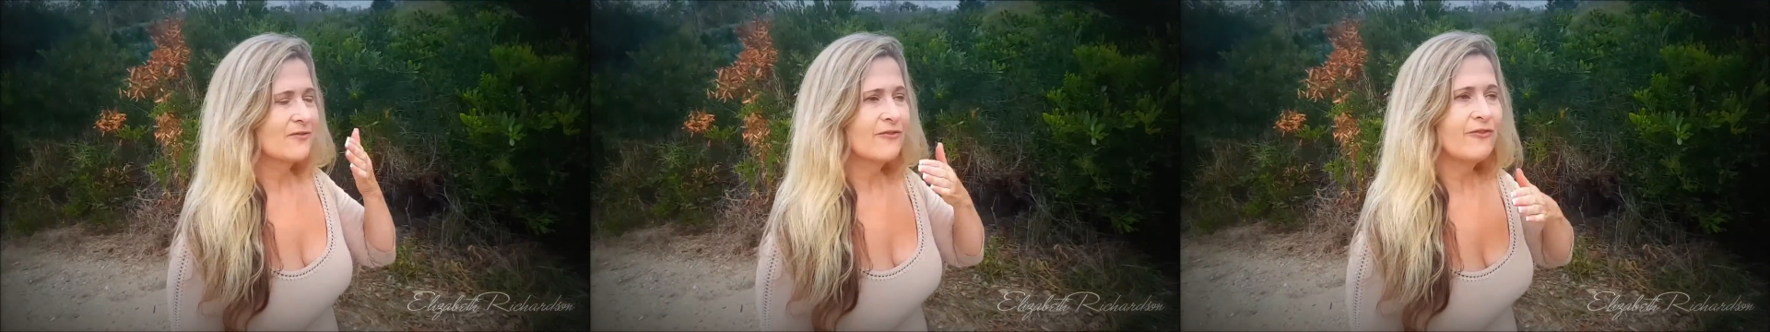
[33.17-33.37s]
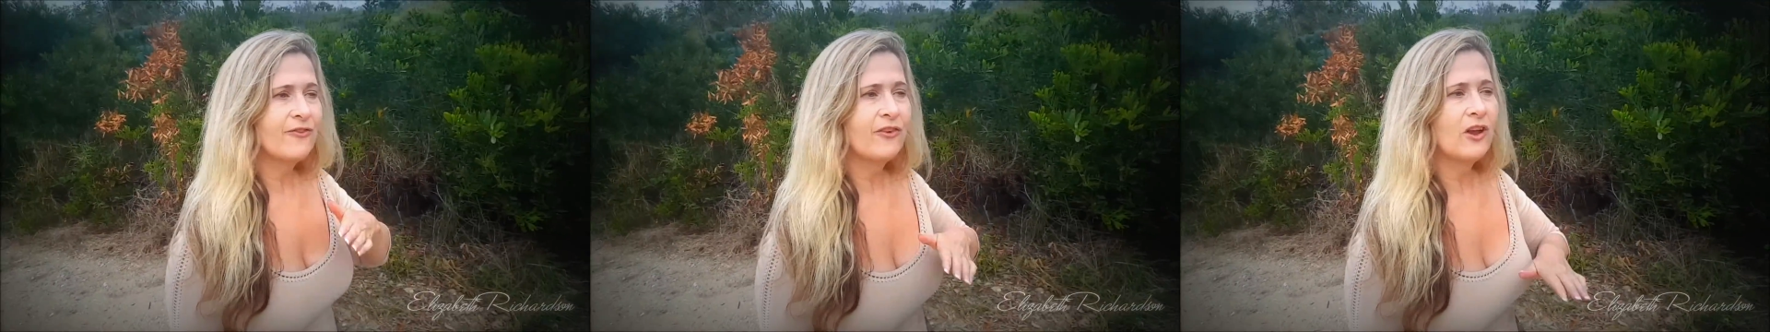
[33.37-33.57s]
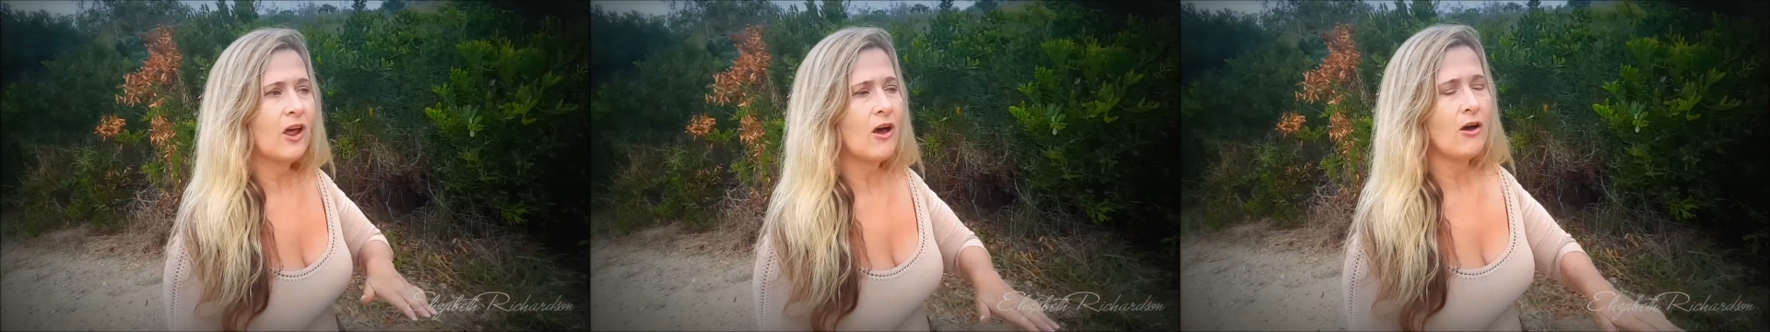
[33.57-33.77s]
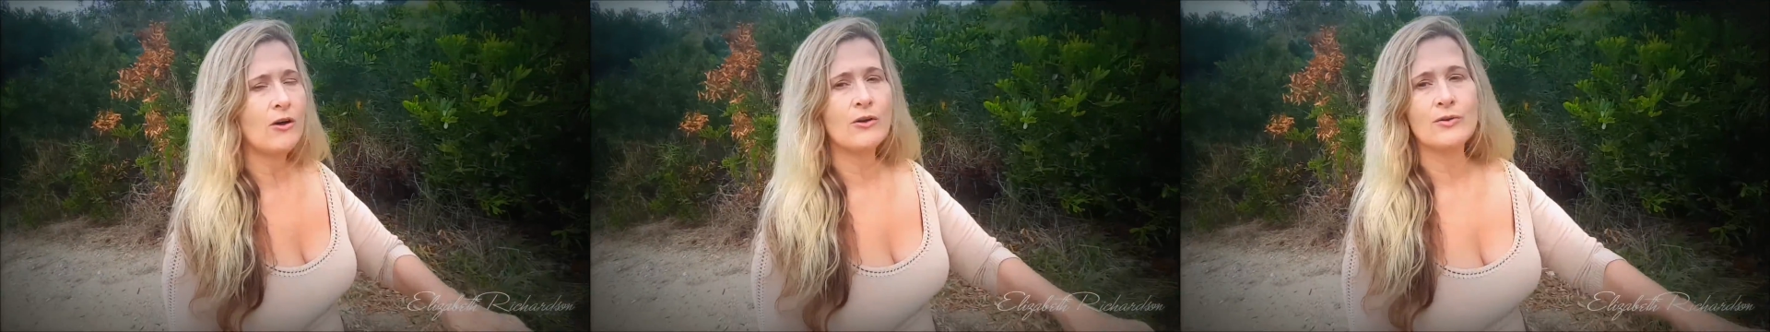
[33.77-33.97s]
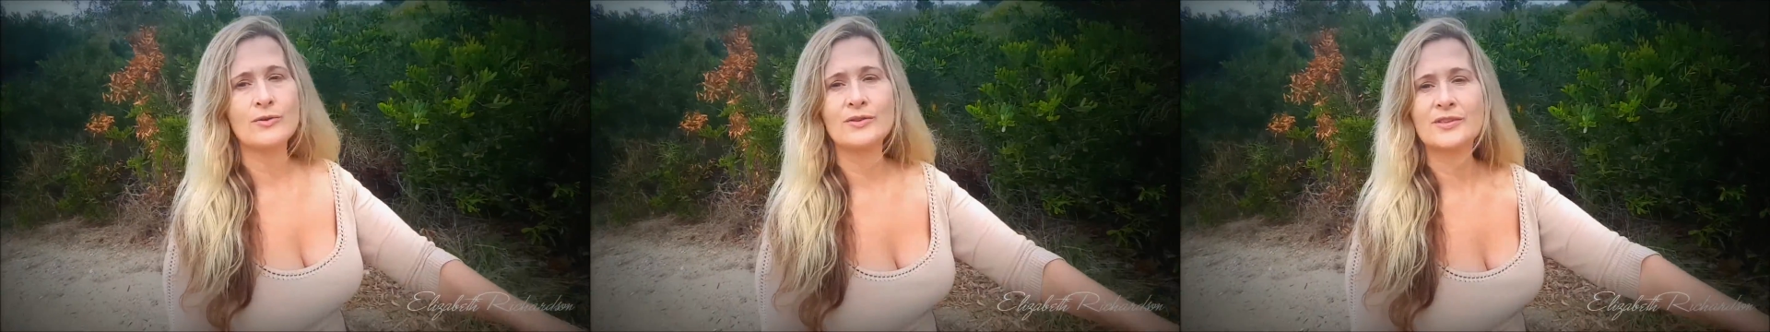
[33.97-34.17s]

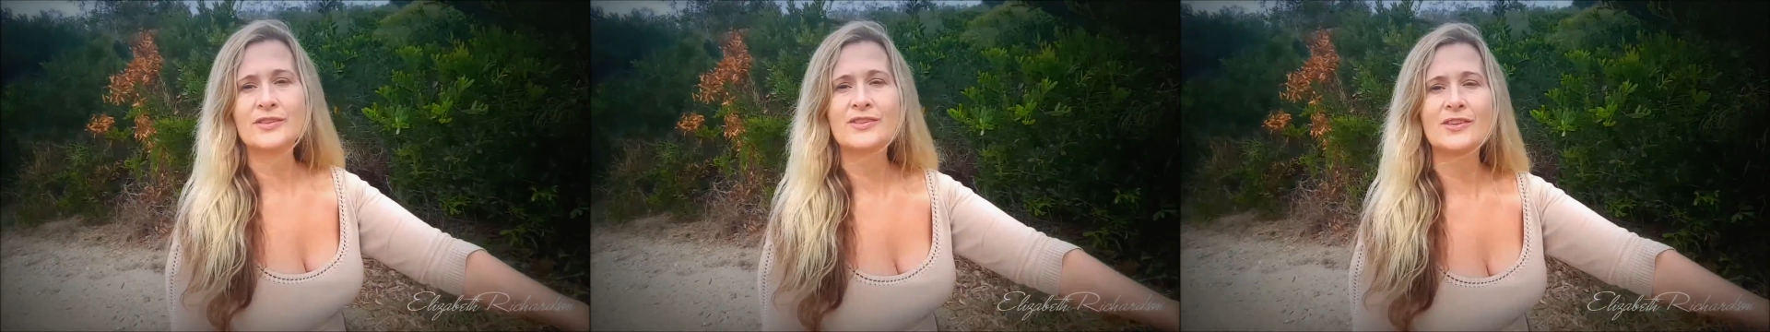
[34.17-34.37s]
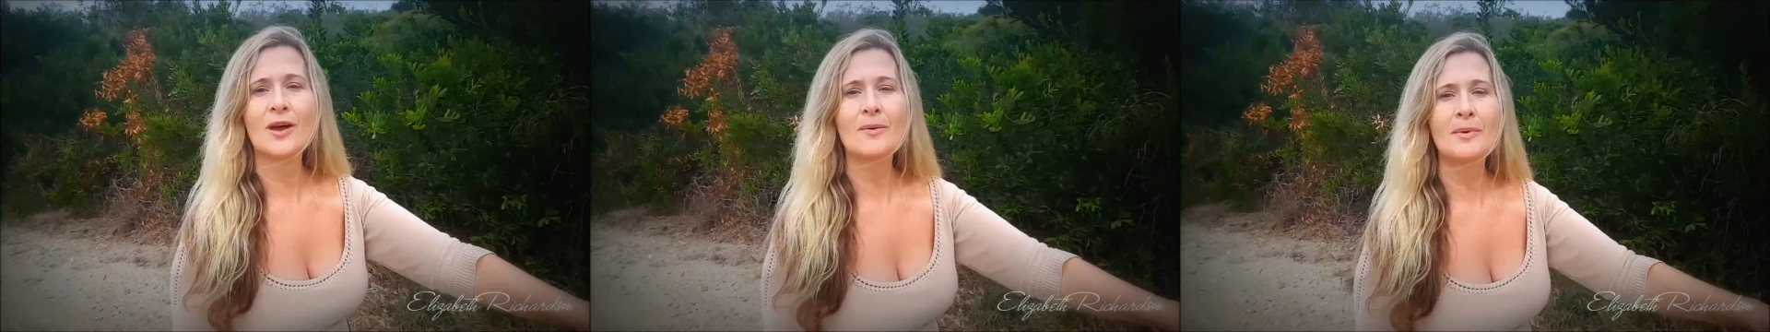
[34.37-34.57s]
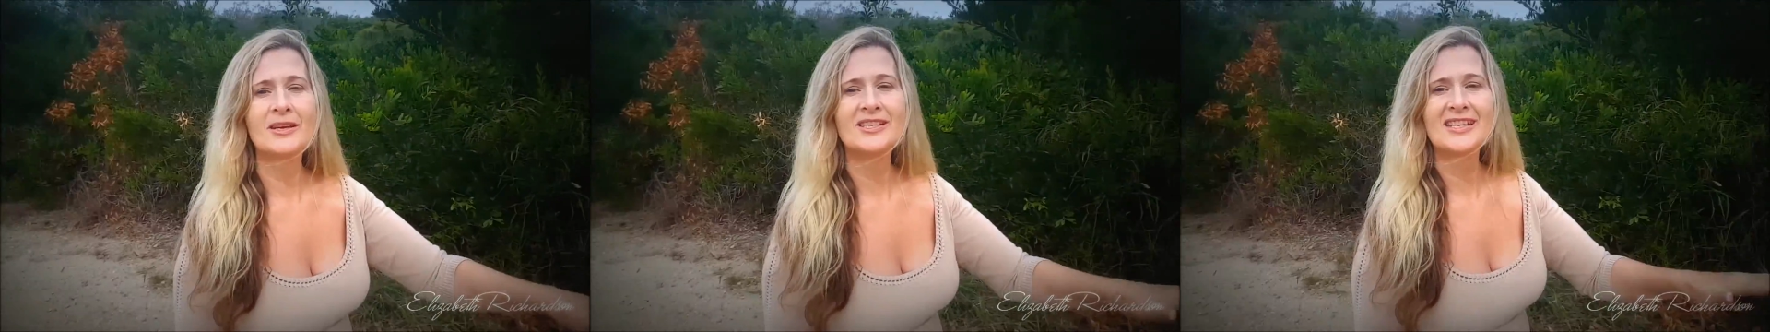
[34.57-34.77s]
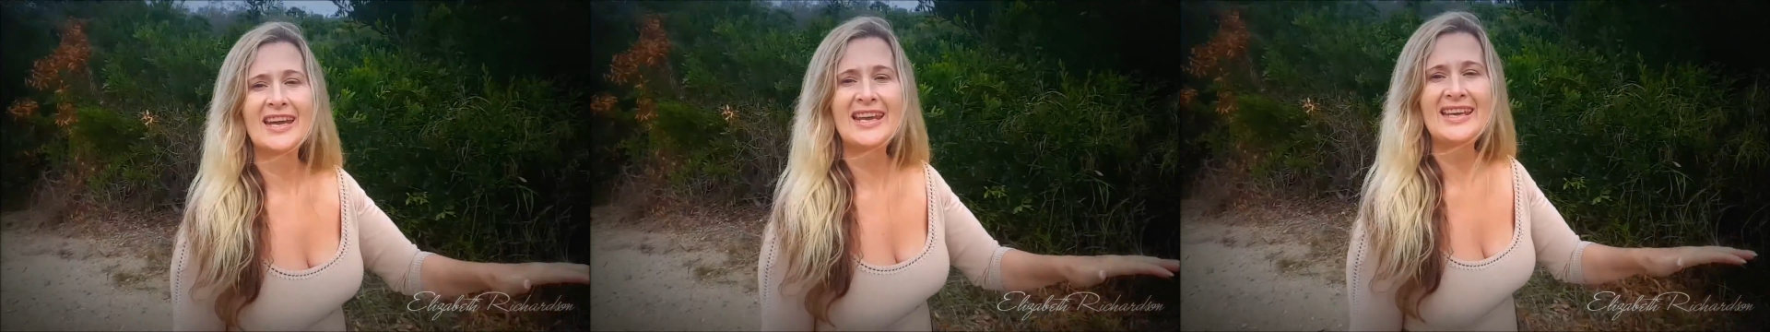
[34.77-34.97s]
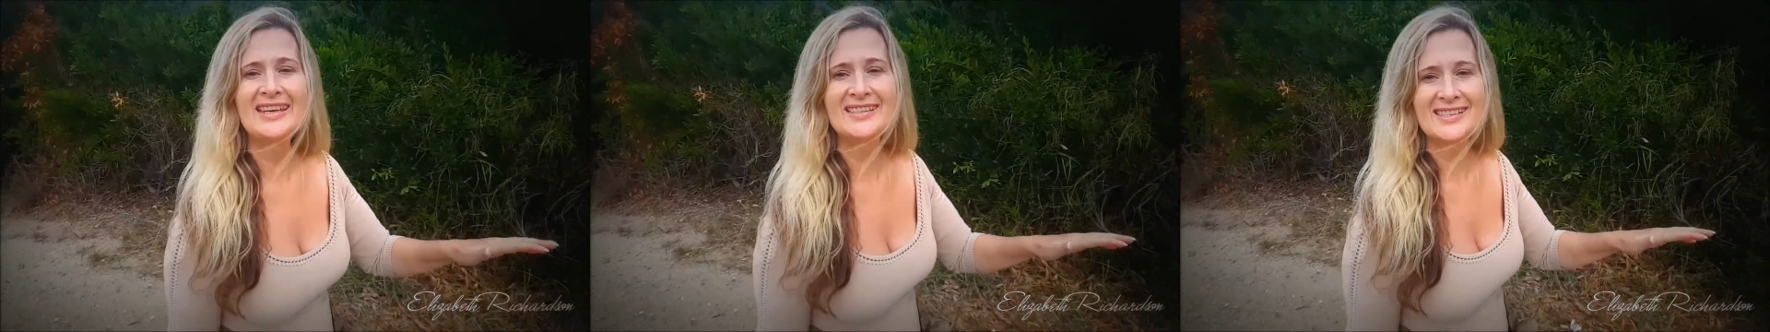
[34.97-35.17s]
flows so much
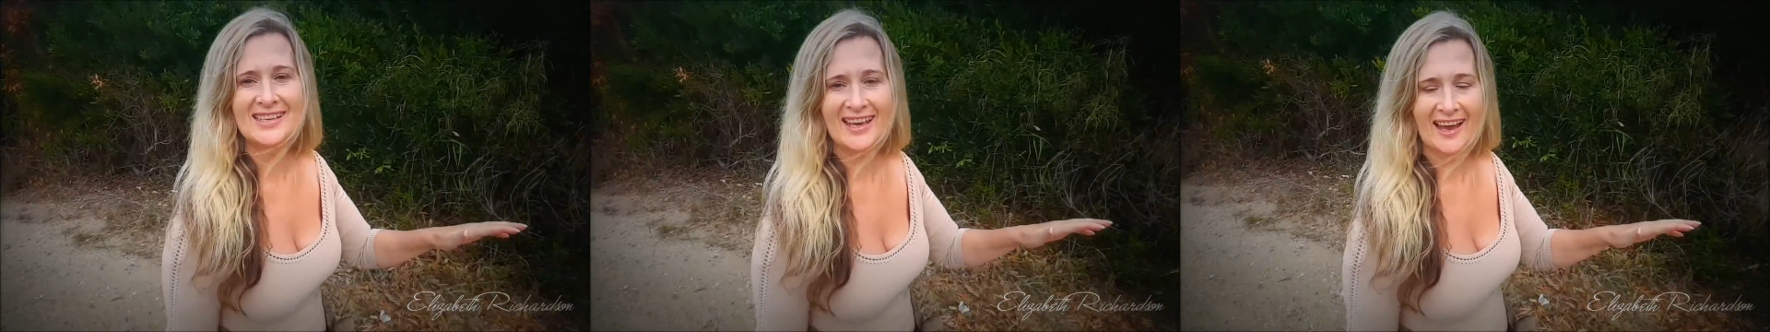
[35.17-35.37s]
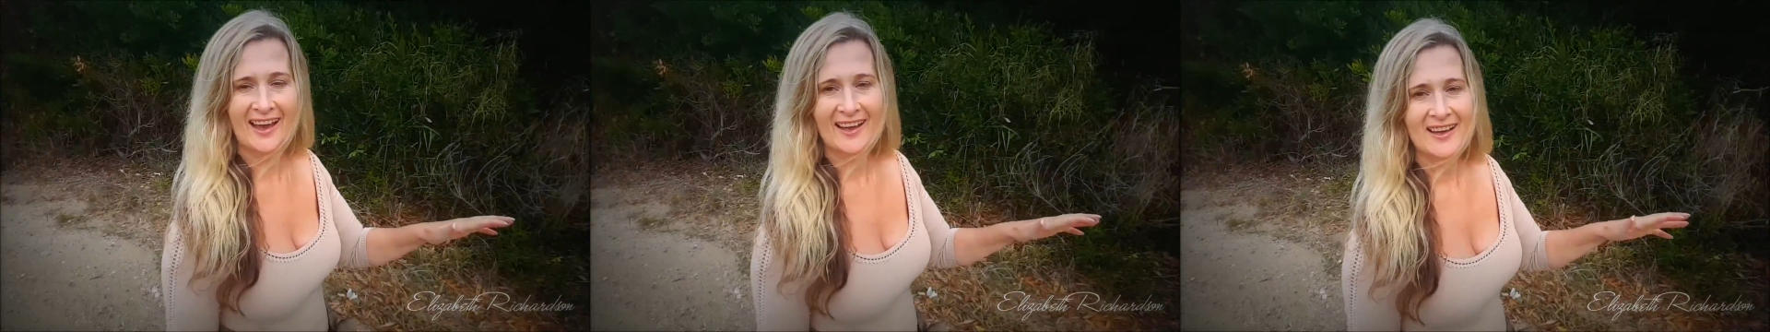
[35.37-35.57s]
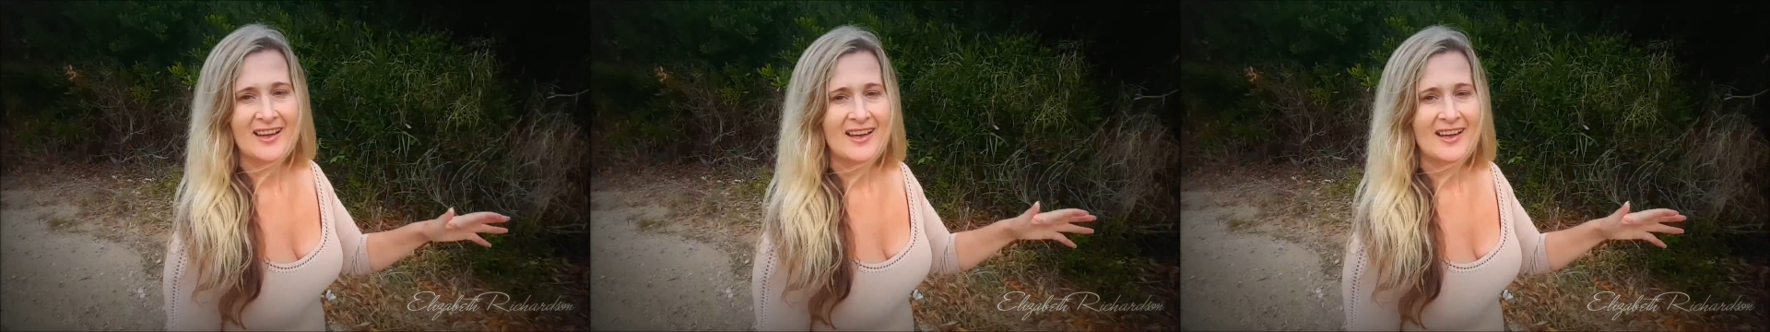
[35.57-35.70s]
easier.